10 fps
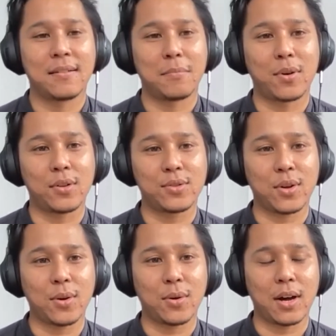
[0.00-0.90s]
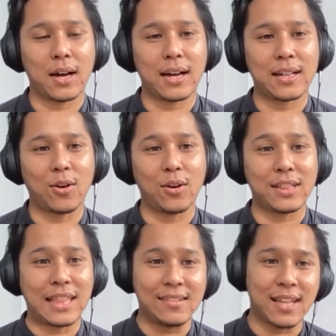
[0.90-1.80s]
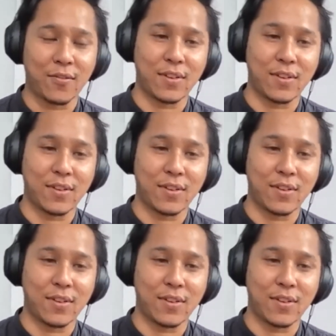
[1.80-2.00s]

but also things like,